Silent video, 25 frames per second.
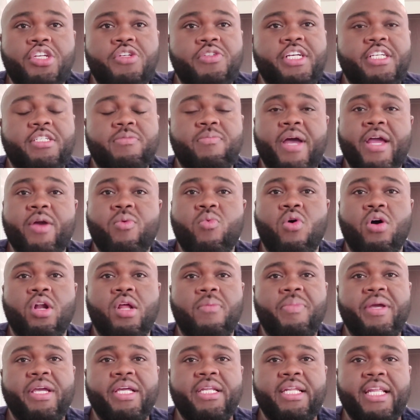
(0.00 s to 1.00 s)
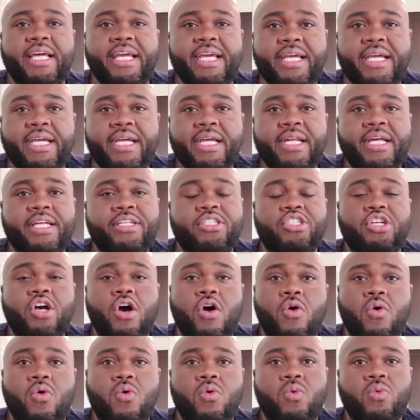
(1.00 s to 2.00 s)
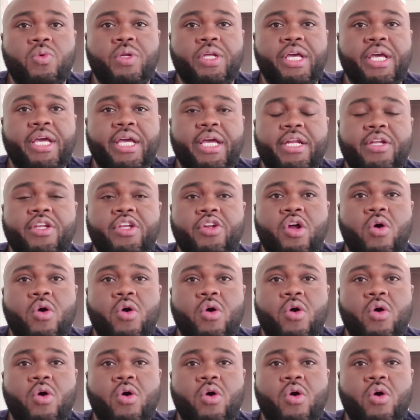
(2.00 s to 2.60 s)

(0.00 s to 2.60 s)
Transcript: You just may want to be lean and toned and,